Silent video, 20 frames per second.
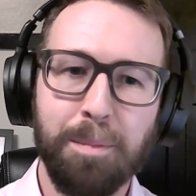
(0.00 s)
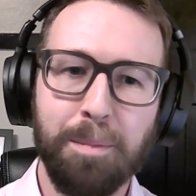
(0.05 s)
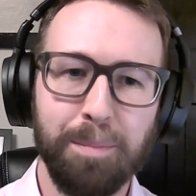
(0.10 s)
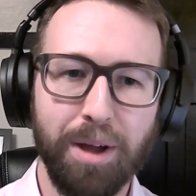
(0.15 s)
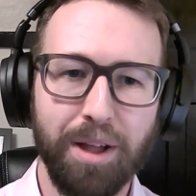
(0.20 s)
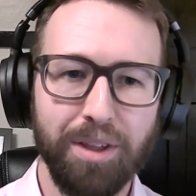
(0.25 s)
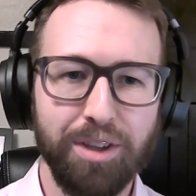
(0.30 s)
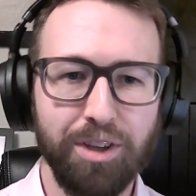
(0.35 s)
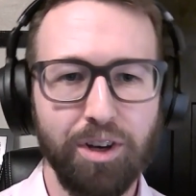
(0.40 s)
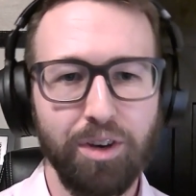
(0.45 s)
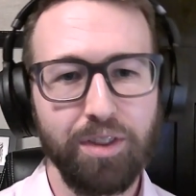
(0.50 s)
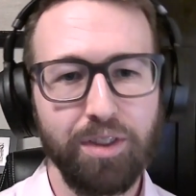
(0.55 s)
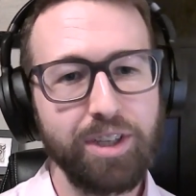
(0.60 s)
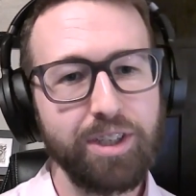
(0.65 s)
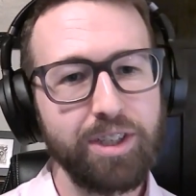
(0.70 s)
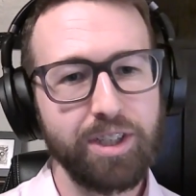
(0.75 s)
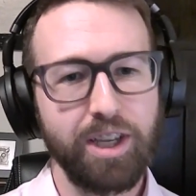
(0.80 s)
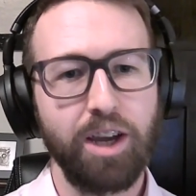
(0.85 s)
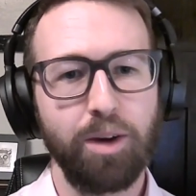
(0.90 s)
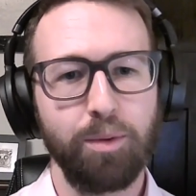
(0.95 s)
But,
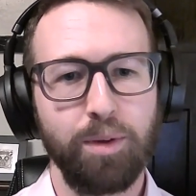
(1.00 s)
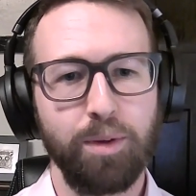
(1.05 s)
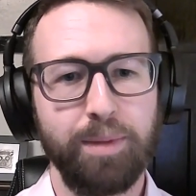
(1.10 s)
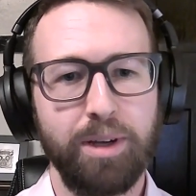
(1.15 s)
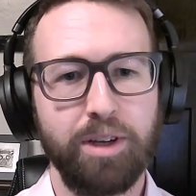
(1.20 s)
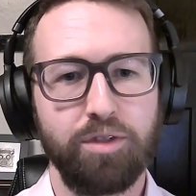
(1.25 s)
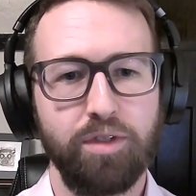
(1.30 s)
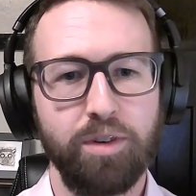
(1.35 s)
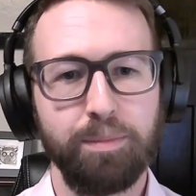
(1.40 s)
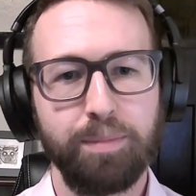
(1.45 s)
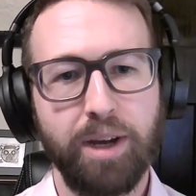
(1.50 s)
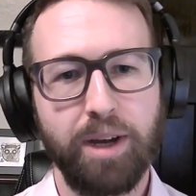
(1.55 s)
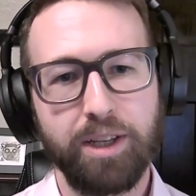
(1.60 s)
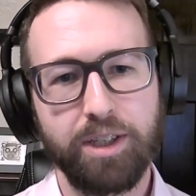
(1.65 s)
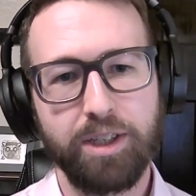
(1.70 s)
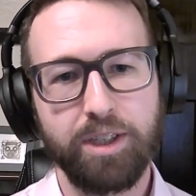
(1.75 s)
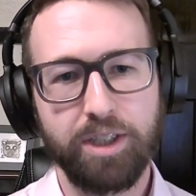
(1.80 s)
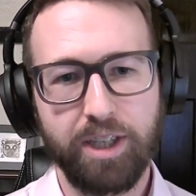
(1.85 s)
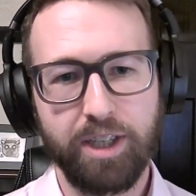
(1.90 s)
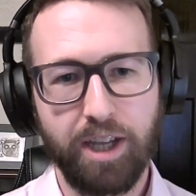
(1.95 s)
this is how we measure impact.
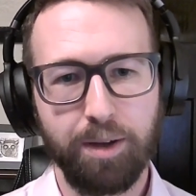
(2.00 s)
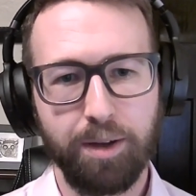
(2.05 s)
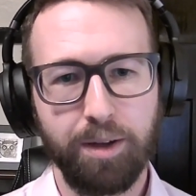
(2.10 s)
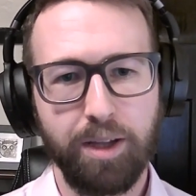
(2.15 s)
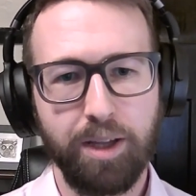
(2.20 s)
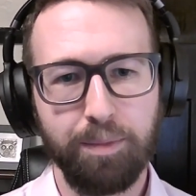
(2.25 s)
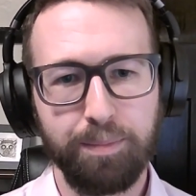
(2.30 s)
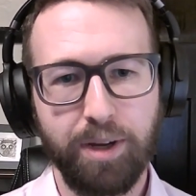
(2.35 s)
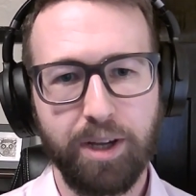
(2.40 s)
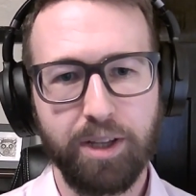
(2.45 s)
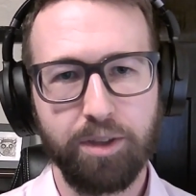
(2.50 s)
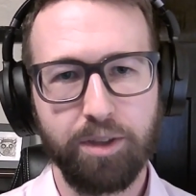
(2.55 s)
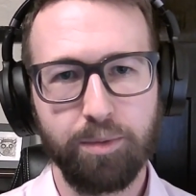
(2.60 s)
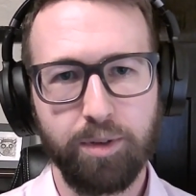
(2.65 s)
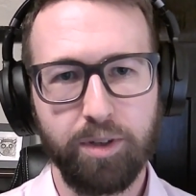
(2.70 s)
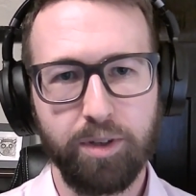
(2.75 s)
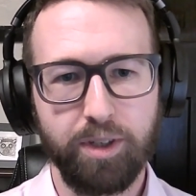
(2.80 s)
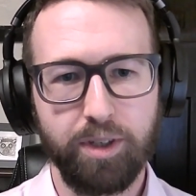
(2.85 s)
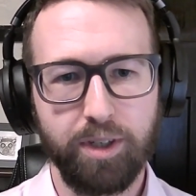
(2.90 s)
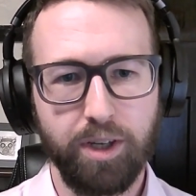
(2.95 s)
This is the impact that
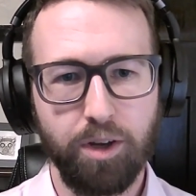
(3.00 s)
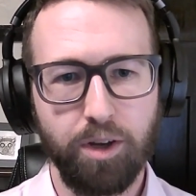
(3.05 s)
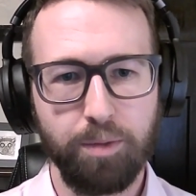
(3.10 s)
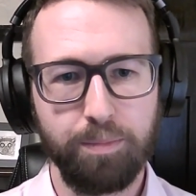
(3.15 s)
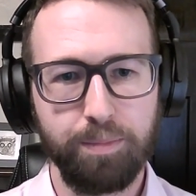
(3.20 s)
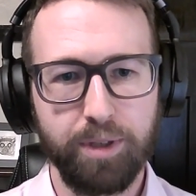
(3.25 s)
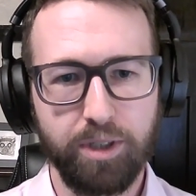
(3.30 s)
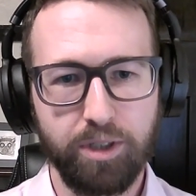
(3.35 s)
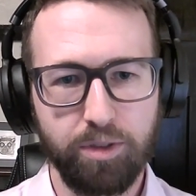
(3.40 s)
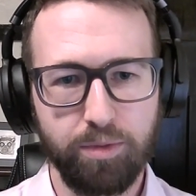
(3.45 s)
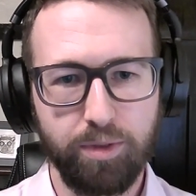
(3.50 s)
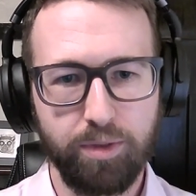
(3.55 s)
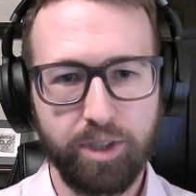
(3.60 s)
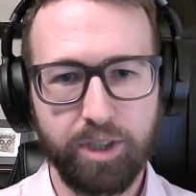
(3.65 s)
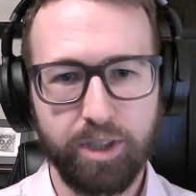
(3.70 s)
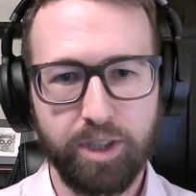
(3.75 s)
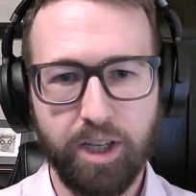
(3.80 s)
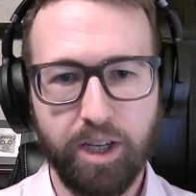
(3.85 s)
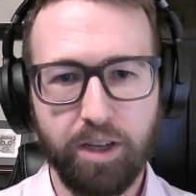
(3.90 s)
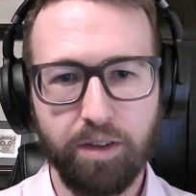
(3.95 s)
we're hoping to
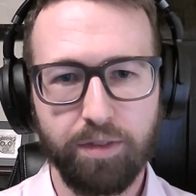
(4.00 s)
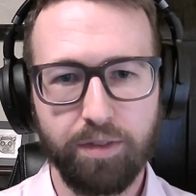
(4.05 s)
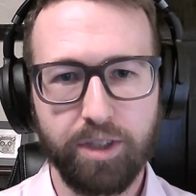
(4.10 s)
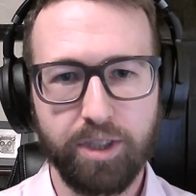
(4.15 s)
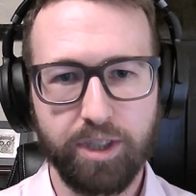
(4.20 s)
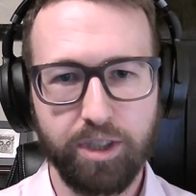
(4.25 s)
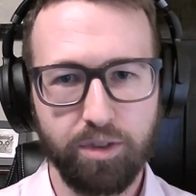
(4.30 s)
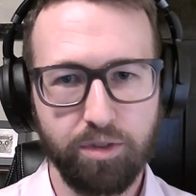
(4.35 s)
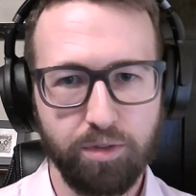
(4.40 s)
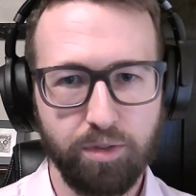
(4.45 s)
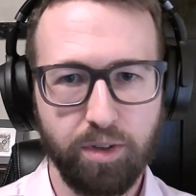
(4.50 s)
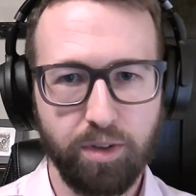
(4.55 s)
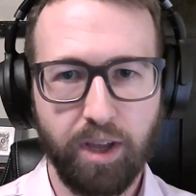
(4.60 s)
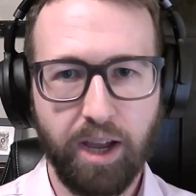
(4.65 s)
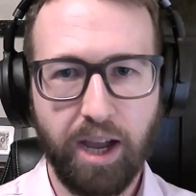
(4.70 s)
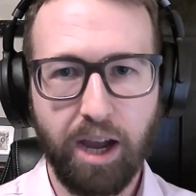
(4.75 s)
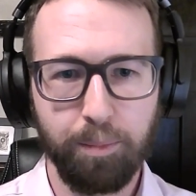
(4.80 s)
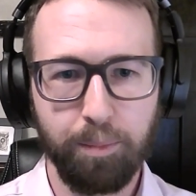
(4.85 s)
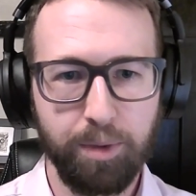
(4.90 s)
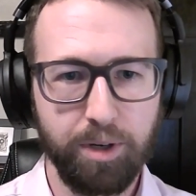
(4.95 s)
achieve. This is
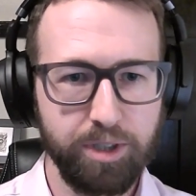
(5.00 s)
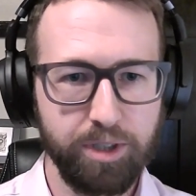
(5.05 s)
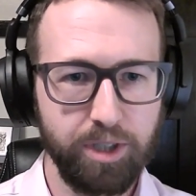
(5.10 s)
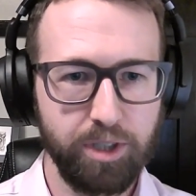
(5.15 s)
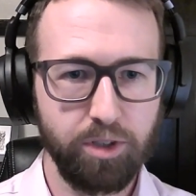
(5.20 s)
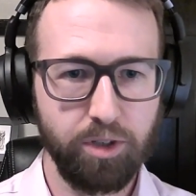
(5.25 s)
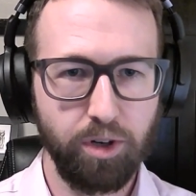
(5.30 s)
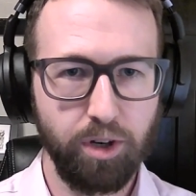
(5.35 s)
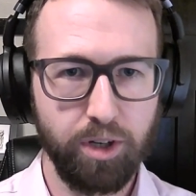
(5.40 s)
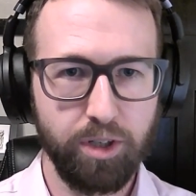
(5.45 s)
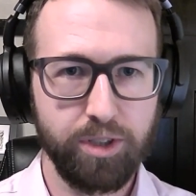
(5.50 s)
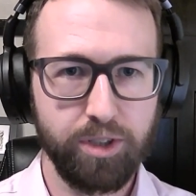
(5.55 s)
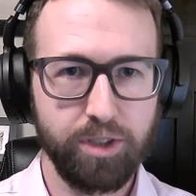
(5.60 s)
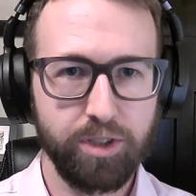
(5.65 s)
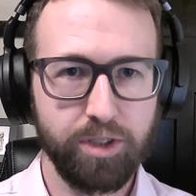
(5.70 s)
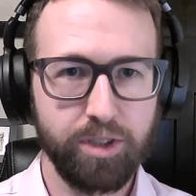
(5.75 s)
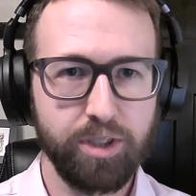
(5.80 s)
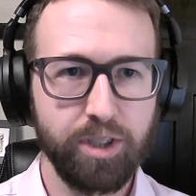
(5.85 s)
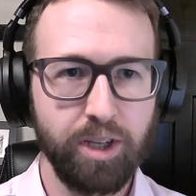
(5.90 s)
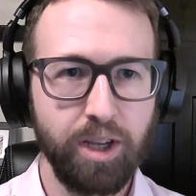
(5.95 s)
how much it
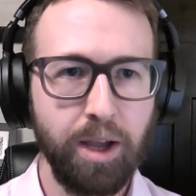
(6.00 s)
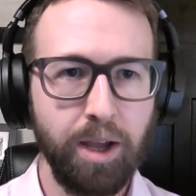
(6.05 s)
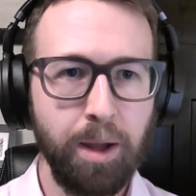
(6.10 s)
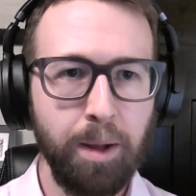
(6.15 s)
costs.